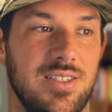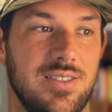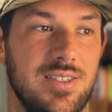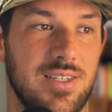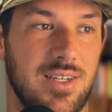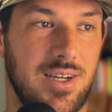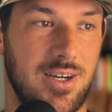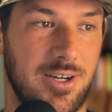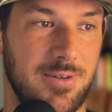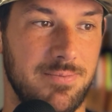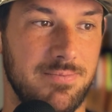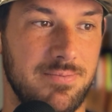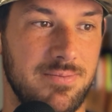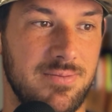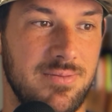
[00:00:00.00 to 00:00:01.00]
to
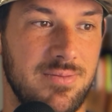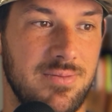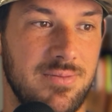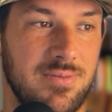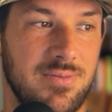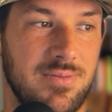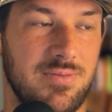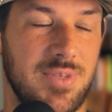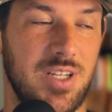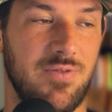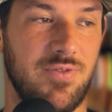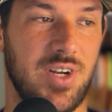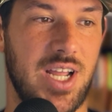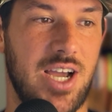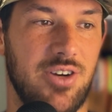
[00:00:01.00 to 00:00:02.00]
come.
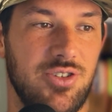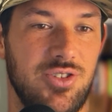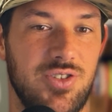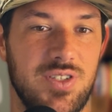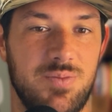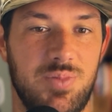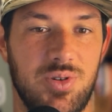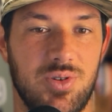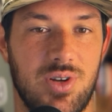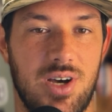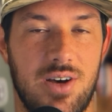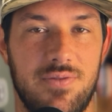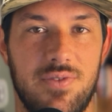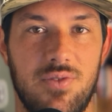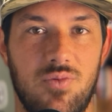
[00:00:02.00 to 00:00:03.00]
And for now, you just build
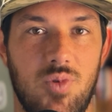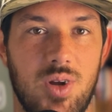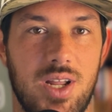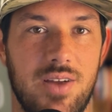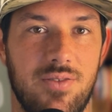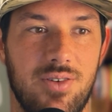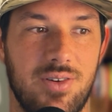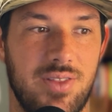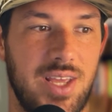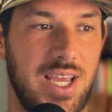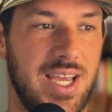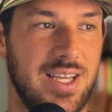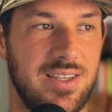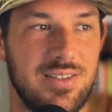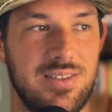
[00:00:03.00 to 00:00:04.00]
off of whatever the
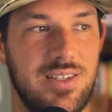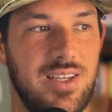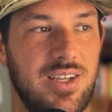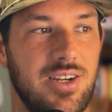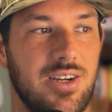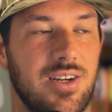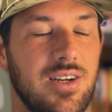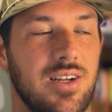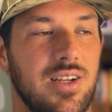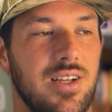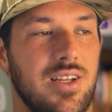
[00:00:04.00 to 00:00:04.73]
heck is here.